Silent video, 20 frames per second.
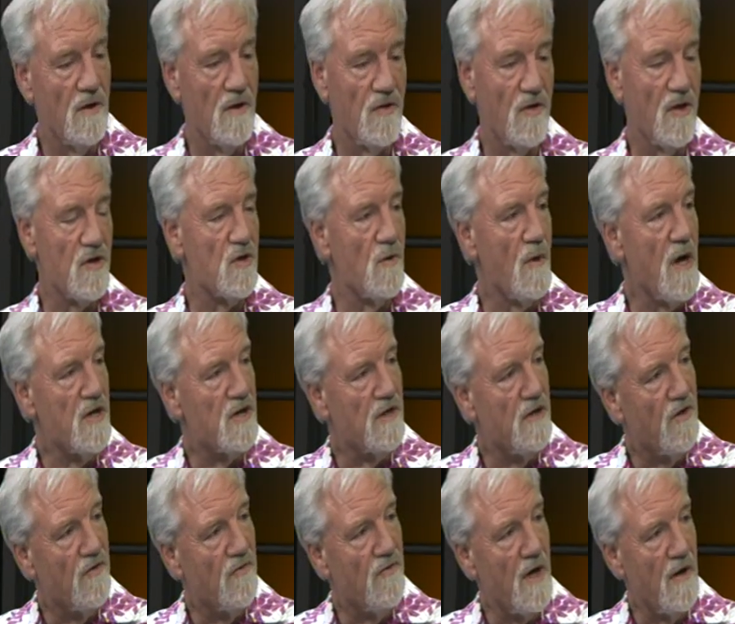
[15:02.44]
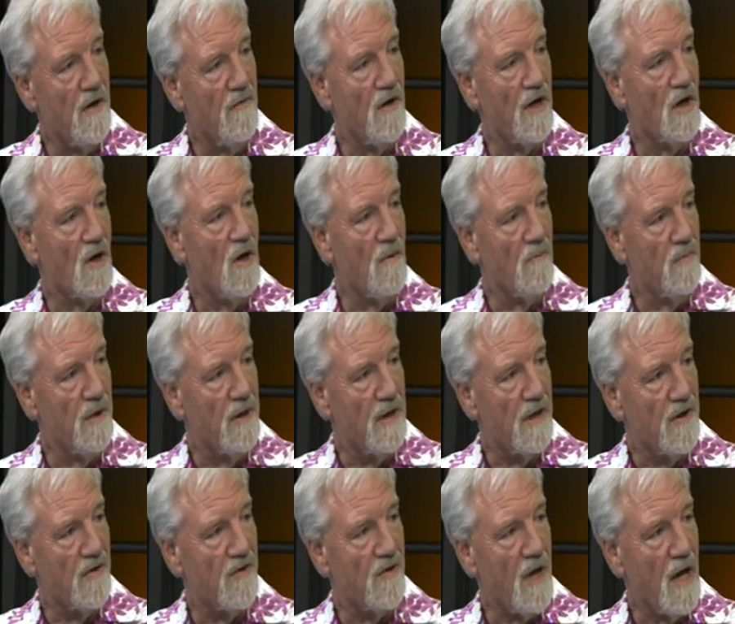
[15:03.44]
the situation is very, very complex.